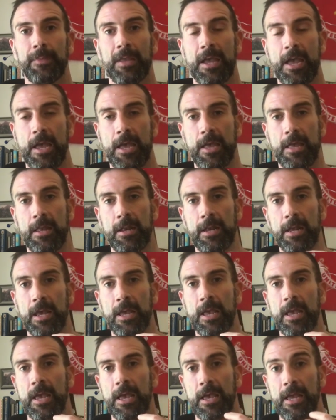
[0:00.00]
And
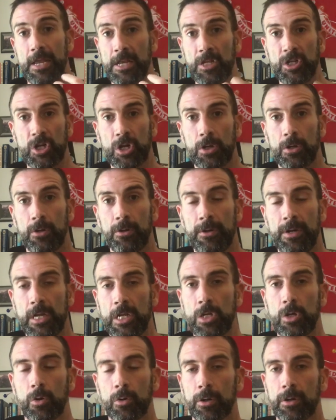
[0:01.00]
in turn,
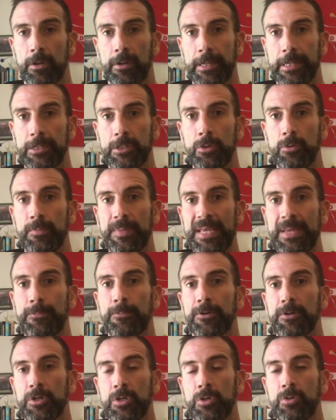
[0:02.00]
you're going to be
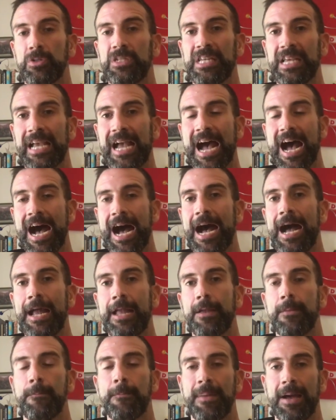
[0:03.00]
producing high
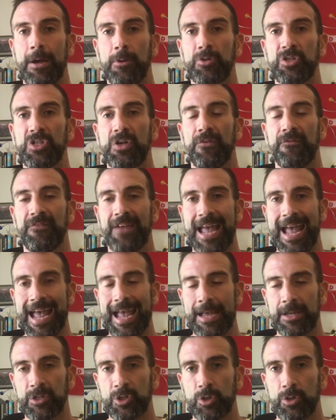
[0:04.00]
amounts of
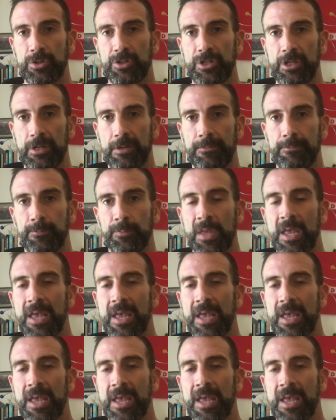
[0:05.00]
estrogen.